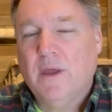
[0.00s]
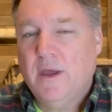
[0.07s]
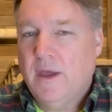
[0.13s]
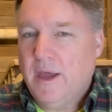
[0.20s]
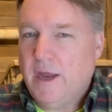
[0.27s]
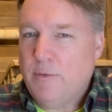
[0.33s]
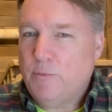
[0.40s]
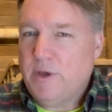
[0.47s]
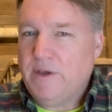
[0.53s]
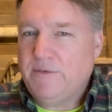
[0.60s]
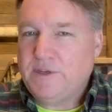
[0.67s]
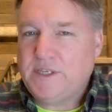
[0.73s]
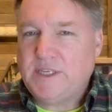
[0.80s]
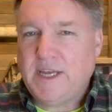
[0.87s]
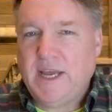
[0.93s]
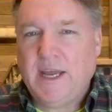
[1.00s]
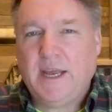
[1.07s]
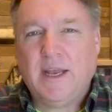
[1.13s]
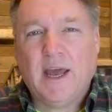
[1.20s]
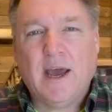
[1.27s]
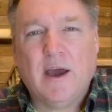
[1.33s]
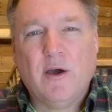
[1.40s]
And we've seen
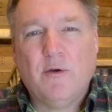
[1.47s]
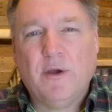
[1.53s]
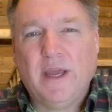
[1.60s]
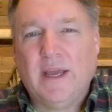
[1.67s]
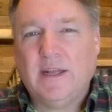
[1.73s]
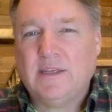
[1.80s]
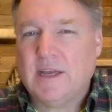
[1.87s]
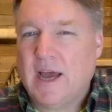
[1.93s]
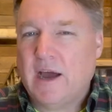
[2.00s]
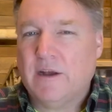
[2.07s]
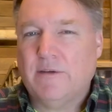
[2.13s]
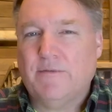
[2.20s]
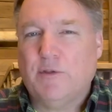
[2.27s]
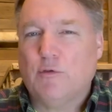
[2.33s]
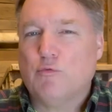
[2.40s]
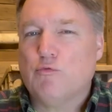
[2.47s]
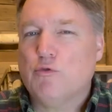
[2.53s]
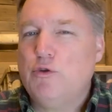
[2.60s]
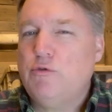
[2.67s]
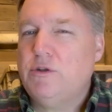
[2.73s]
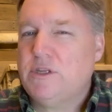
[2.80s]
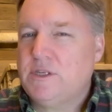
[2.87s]
how it's out of the
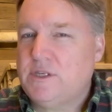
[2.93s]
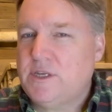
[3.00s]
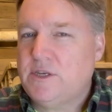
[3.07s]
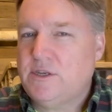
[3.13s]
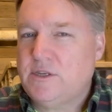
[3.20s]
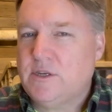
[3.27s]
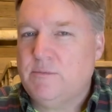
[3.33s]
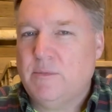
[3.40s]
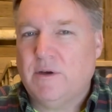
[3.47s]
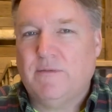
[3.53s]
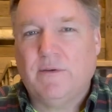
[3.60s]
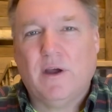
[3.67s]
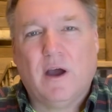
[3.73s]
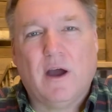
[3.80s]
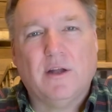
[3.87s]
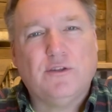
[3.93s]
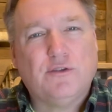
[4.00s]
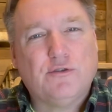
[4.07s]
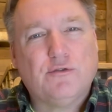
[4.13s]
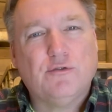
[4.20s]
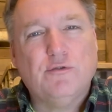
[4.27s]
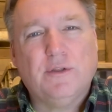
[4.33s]
root system of God's
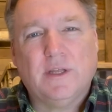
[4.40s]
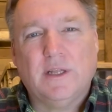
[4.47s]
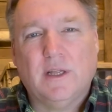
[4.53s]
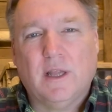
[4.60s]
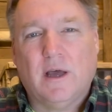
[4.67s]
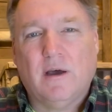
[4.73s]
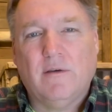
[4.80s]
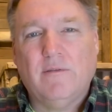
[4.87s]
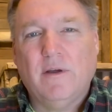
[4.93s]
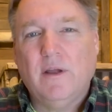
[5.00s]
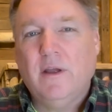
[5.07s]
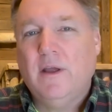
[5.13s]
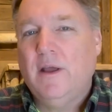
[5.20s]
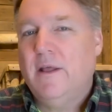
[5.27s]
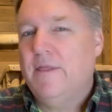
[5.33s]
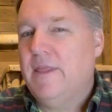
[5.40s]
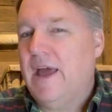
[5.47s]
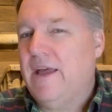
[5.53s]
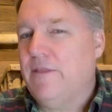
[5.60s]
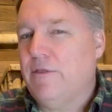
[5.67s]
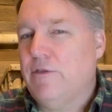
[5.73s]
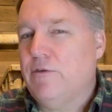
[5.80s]
truth and love
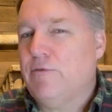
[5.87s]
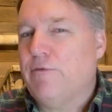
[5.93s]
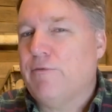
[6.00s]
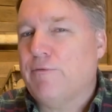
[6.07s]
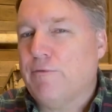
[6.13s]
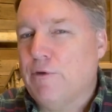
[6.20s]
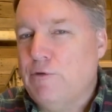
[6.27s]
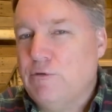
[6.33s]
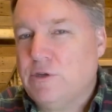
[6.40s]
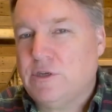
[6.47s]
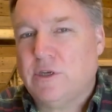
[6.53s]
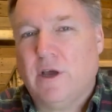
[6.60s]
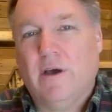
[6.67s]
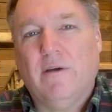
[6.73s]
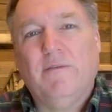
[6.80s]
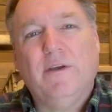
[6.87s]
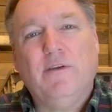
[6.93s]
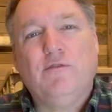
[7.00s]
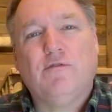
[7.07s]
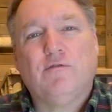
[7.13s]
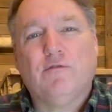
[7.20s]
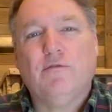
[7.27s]
that the fruits of
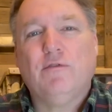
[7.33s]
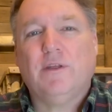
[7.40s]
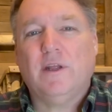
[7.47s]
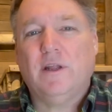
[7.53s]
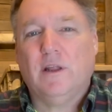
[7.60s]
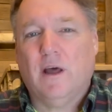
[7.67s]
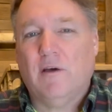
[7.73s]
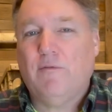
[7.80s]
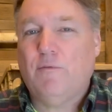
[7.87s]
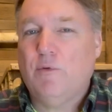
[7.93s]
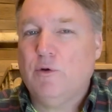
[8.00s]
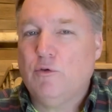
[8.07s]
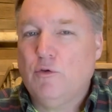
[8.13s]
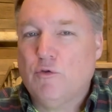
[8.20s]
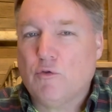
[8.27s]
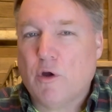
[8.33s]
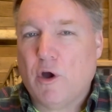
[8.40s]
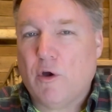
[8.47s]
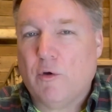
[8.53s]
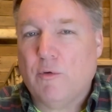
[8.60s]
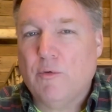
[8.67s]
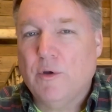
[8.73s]
his truth and love will
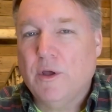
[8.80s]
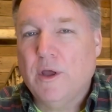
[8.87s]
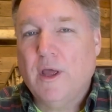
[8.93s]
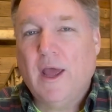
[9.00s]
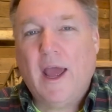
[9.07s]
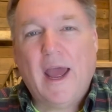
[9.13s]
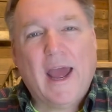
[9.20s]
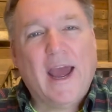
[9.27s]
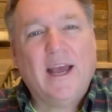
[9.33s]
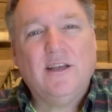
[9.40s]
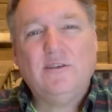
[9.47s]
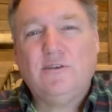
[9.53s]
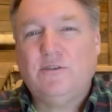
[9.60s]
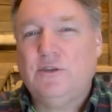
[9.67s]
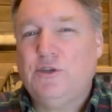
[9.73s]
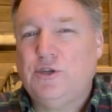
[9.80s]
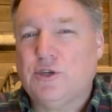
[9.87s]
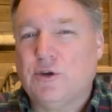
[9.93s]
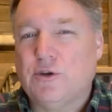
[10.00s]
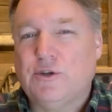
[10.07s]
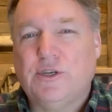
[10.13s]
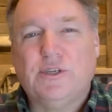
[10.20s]
grow as the
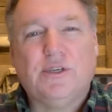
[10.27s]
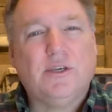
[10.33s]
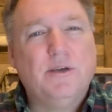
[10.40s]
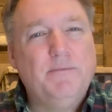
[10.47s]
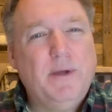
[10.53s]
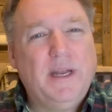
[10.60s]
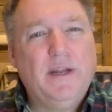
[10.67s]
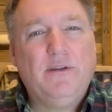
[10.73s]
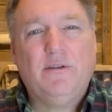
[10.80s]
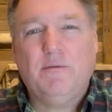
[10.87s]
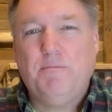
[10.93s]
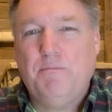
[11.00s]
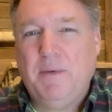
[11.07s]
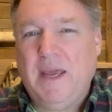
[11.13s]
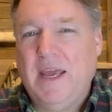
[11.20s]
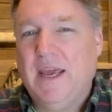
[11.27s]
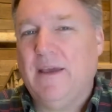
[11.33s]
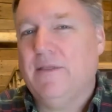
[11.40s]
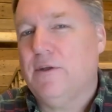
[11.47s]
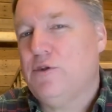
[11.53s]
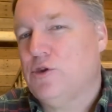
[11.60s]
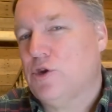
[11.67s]
church is committed to being
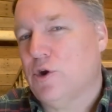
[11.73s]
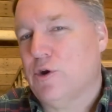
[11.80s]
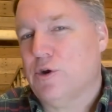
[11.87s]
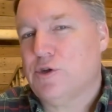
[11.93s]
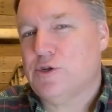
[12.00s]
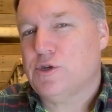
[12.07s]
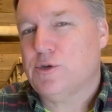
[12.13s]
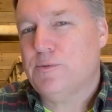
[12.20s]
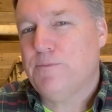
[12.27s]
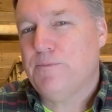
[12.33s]
the church.